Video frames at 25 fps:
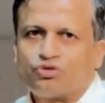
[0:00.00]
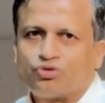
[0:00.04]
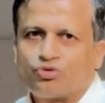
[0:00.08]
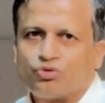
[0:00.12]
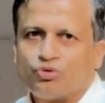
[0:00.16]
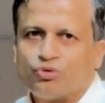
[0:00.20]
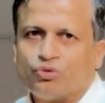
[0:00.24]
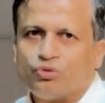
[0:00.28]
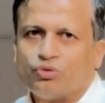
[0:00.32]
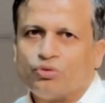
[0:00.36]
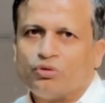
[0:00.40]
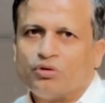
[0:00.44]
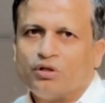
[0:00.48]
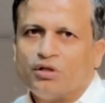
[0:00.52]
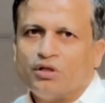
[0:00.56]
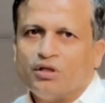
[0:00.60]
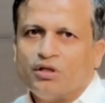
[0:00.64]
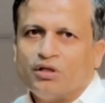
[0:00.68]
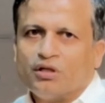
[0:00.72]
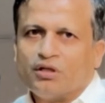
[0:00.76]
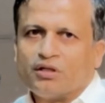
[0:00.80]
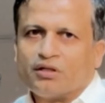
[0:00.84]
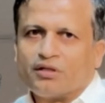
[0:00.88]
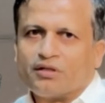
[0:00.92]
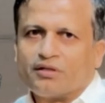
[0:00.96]
So
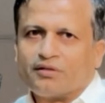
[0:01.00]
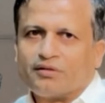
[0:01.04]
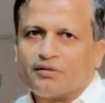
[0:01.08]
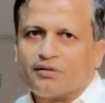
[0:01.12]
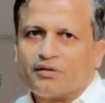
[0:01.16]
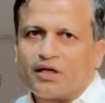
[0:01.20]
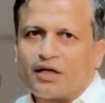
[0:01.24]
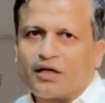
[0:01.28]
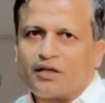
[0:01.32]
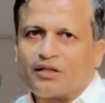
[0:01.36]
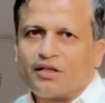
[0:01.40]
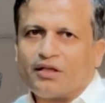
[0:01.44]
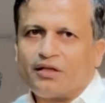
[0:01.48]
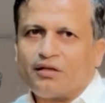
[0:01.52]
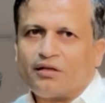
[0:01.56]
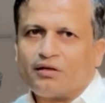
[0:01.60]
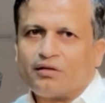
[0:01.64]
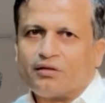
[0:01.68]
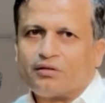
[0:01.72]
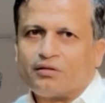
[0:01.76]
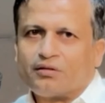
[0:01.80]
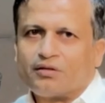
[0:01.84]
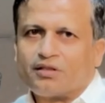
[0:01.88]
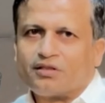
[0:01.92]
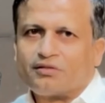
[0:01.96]
I think
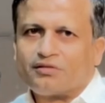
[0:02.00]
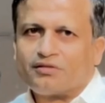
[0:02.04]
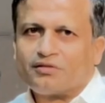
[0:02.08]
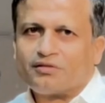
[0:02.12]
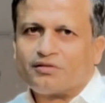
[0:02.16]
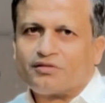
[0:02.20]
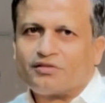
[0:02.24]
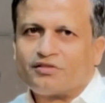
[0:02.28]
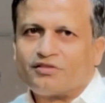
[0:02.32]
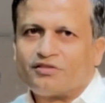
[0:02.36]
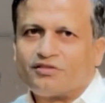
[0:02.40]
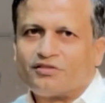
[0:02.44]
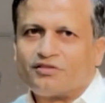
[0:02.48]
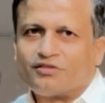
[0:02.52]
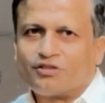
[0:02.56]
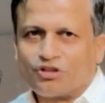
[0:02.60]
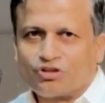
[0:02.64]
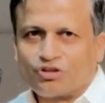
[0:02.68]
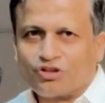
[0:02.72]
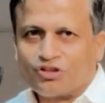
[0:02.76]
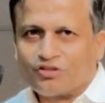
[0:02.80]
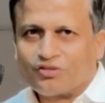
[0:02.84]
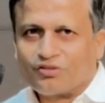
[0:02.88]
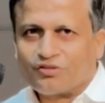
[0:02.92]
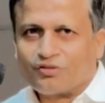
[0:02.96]
this
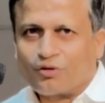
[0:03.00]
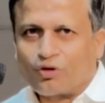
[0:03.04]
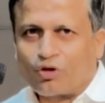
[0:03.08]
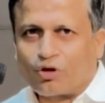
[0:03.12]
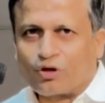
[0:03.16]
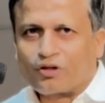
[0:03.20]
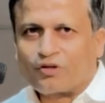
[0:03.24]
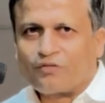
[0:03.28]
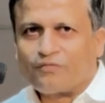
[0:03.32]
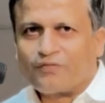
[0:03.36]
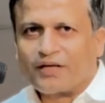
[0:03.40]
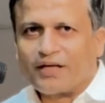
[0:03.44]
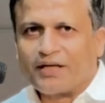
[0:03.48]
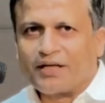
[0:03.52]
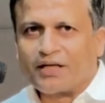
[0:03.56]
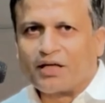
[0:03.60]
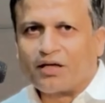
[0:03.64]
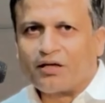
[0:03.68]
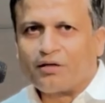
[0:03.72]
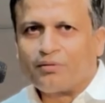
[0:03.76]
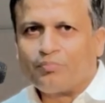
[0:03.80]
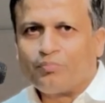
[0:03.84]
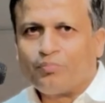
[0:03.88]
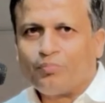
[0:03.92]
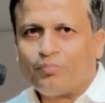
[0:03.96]
is lot of
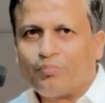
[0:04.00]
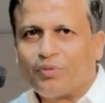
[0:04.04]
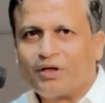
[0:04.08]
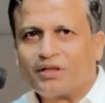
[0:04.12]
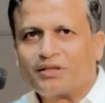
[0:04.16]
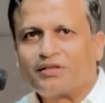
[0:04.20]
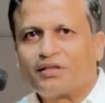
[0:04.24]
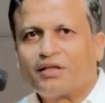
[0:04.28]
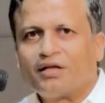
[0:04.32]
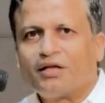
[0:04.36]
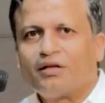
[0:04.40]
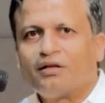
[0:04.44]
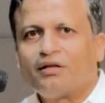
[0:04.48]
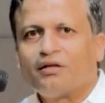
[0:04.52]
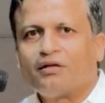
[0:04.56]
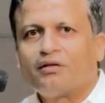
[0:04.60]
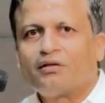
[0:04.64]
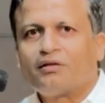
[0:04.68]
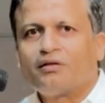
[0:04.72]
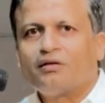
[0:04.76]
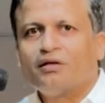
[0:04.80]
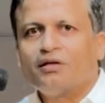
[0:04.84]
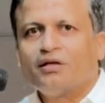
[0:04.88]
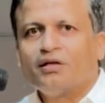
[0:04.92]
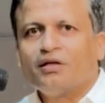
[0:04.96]
data, but then
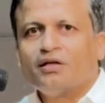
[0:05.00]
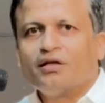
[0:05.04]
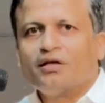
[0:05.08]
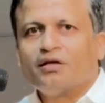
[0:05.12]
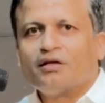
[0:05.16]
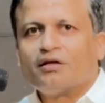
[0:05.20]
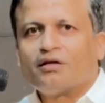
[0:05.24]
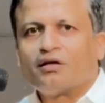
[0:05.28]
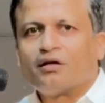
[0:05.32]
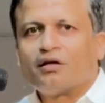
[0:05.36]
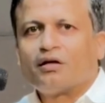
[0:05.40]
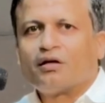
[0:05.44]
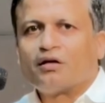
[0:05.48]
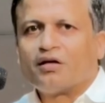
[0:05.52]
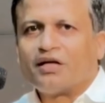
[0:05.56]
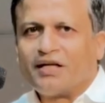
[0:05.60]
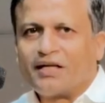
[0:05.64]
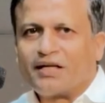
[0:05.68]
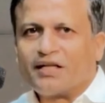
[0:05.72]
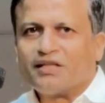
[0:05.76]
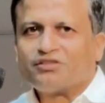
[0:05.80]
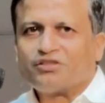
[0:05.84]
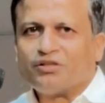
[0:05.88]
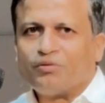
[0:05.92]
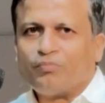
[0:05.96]

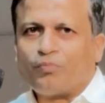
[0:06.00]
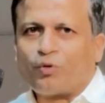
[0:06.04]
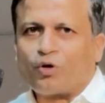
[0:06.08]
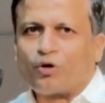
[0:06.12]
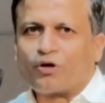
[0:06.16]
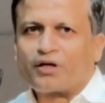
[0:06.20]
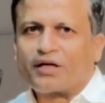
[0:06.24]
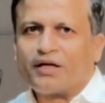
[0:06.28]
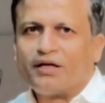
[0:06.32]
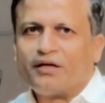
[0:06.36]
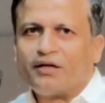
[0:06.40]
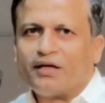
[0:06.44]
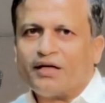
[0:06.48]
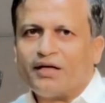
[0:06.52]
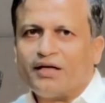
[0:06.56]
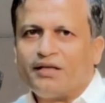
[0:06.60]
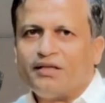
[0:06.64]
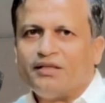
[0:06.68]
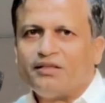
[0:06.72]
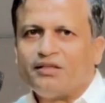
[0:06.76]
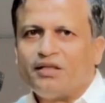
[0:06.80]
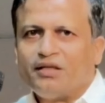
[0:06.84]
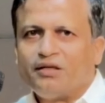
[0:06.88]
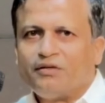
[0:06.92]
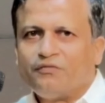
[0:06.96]
it is important.
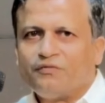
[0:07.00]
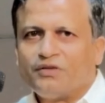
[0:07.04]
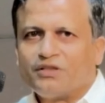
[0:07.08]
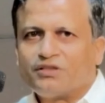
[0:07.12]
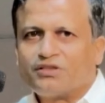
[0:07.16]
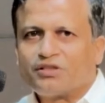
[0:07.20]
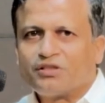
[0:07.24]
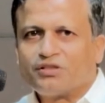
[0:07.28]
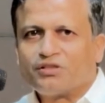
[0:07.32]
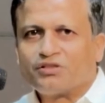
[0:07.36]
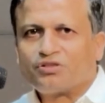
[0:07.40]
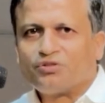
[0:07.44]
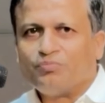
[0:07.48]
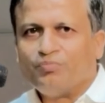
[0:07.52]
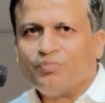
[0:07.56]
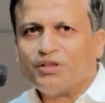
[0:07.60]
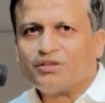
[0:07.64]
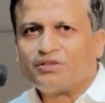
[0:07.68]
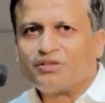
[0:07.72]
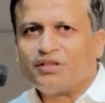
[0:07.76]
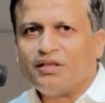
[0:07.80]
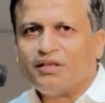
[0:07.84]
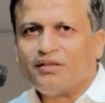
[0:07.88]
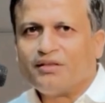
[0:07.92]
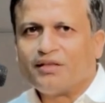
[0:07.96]
Anything which is
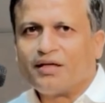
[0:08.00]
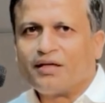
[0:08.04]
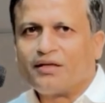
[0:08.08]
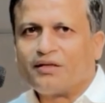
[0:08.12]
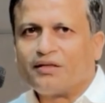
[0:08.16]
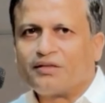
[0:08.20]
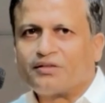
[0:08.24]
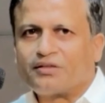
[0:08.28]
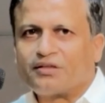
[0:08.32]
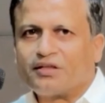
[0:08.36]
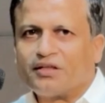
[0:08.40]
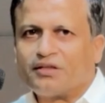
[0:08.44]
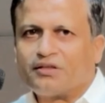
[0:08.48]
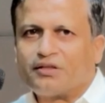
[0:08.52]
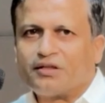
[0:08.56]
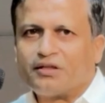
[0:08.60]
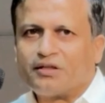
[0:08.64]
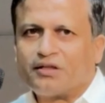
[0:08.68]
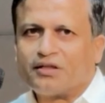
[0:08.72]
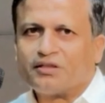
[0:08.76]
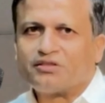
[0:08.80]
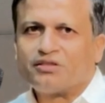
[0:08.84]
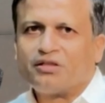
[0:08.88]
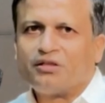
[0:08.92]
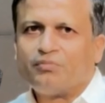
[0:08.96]
missing, then
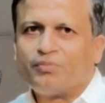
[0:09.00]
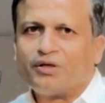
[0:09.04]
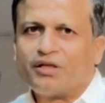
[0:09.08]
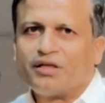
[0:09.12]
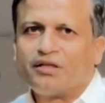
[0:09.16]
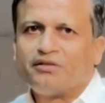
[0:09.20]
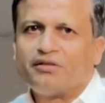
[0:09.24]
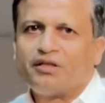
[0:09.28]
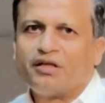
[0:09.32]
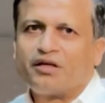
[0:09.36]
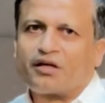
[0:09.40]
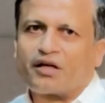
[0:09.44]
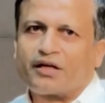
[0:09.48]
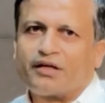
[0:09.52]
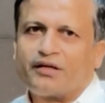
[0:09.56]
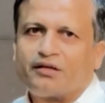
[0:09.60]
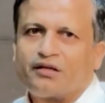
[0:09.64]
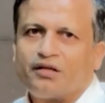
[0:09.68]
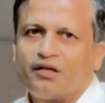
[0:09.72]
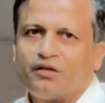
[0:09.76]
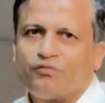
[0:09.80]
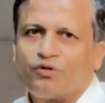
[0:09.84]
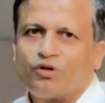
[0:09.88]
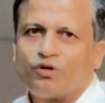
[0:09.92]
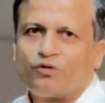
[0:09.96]
it doesn't bring the
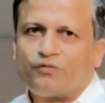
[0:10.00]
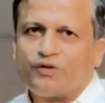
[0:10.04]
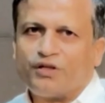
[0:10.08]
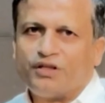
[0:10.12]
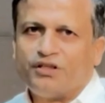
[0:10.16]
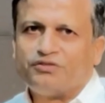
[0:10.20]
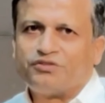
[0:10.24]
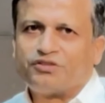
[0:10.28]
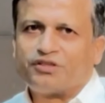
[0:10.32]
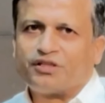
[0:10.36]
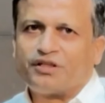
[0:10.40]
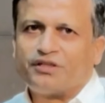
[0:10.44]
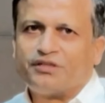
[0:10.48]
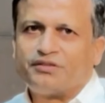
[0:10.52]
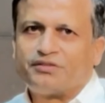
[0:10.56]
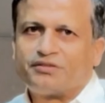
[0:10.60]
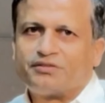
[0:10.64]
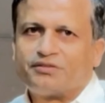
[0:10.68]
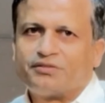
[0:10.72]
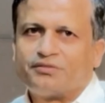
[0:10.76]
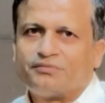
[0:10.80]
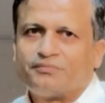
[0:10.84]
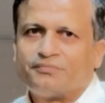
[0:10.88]
right level of an insights.